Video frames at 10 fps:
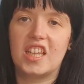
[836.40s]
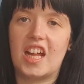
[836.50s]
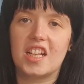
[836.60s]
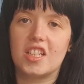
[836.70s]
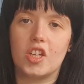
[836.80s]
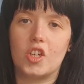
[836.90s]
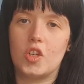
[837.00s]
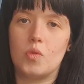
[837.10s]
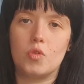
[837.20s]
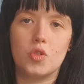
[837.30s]
that's a
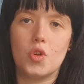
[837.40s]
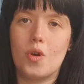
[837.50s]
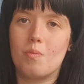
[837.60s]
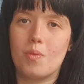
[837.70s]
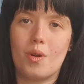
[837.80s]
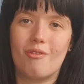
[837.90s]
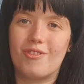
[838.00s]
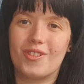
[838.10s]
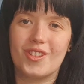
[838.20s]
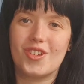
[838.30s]
huge no
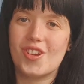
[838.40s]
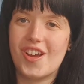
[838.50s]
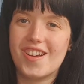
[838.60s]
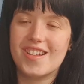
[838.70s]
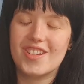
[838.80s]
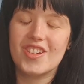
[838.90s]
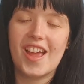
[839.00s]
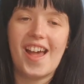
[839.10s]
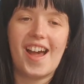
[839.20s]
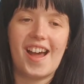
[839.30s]
for the church,
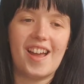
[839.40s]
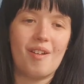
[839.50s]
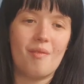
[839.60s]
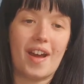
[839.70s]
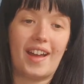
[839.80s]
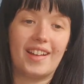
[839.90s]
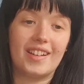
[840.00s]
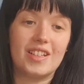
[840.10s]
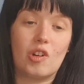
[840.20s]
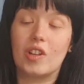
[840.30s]

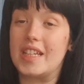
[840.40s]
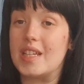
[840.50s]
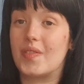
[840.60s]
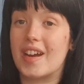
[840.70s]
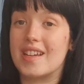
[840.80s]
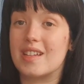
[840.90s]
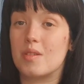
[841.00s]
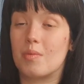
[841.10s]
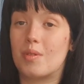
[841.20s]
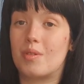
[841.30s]
and all his
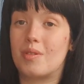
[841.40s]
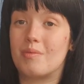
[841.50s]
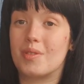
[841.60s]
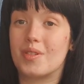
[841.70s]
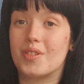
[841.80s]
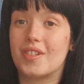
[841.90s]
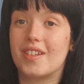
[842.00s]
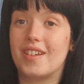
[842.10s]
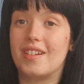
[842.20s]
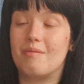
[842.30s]
findings were almost
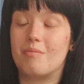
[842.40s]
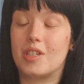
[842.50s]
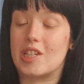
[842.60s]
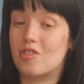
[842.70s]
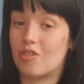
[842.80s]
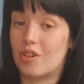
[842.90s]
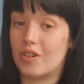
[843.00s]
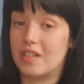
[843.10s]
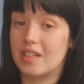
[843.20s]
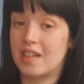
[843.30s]

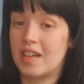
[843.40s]
destroyed,